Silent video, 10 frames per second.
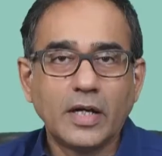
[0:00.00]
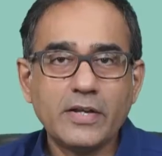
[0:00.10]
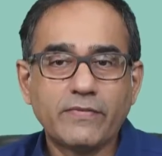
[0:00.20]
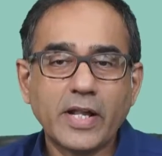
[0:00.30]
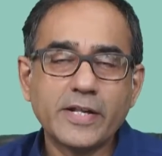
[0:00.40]

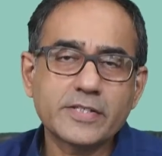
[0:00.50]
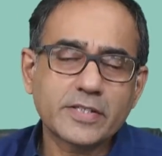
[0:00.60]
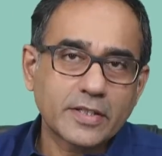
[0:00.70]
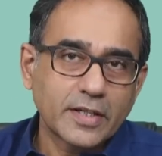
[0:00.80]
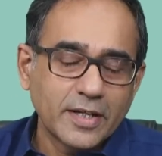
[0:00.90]
Hi
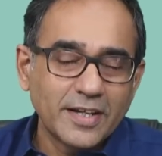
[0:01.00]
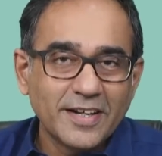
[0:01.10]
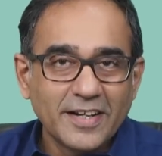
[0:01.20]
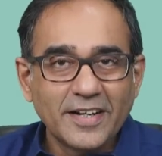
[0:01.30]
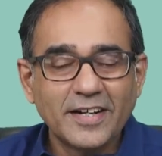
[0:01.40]
friends,
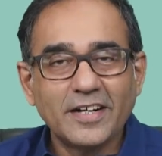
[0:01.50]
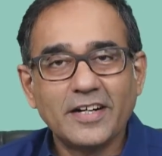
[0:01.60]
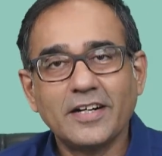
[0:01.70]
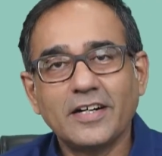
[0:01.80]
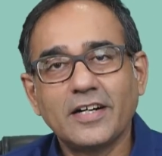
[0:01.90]

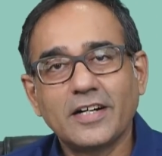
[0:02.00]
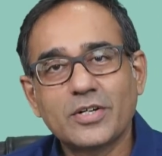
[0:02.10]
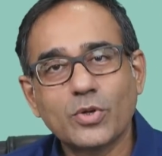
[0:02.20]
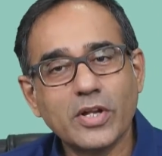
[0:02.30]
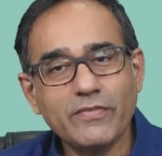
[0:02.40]

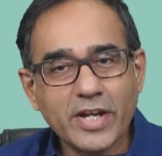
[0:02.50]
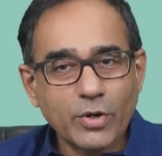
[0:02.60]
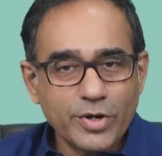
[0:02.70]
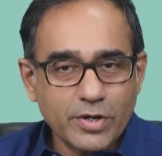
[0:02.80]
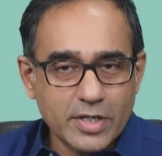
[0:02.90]
today we are
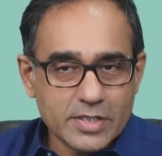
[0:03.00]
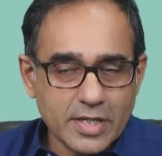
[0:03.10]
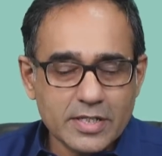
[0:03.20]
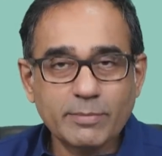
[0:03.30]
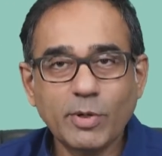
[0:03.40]
going to
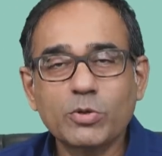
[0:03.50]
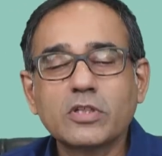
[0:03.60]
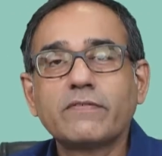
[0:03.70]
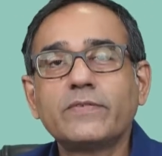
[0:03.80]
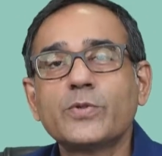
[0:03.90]
discuss about
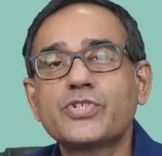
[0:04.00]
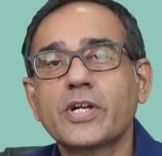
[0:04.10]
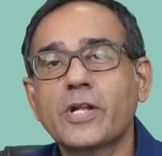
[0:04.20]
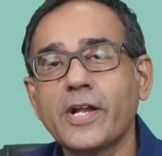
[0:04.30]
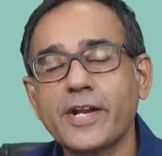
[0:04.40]
the
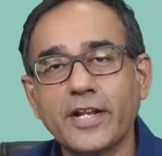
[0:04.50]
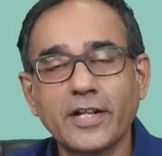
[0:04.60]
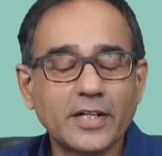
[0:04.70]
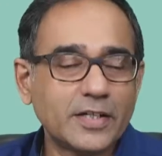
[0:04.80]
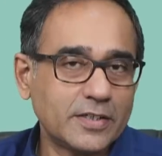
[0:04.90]
future trend,
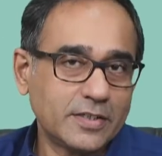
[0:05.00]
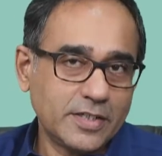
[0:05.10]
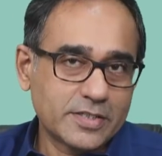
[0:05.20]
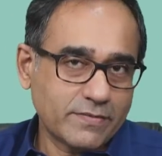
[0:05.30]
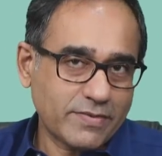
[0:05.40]
and
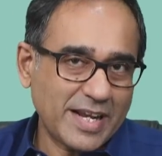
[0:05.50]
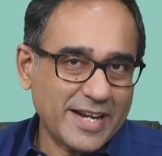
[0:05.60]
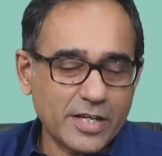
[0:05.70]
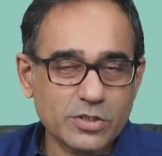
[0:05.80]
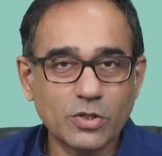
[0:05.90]
it's a
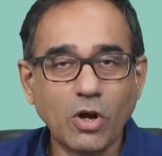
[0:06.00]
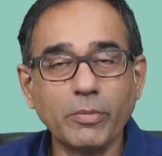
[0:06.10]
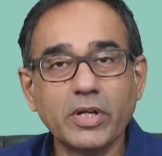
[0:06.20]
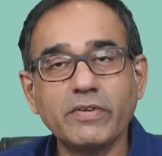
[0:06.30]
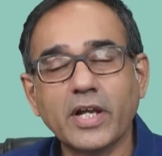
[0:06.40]
Friday, so
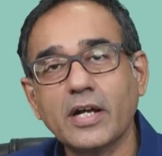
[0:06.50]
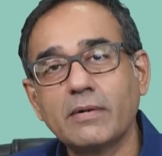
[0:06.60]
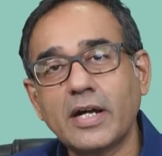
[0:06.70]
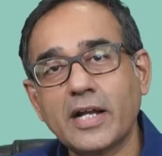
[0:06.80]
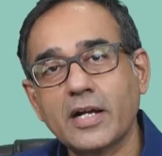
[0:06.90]
normally
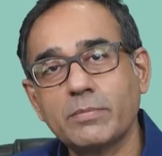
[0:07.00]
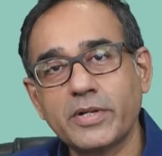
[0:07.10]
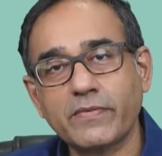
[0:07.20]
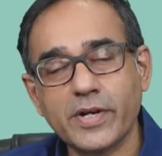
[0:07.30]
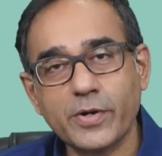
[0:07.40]
I come in
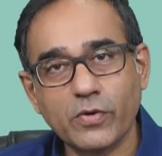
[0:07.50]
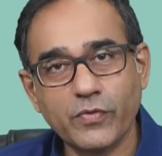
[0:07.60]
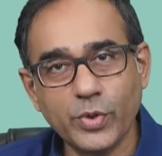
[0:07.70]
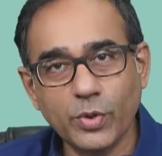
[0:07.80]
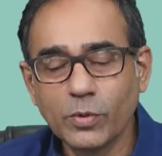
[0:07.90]
front of
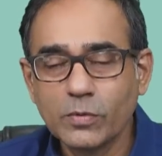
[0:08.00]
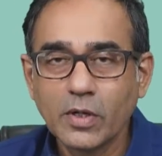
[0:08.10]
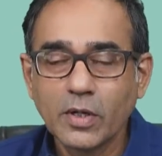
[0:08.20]
you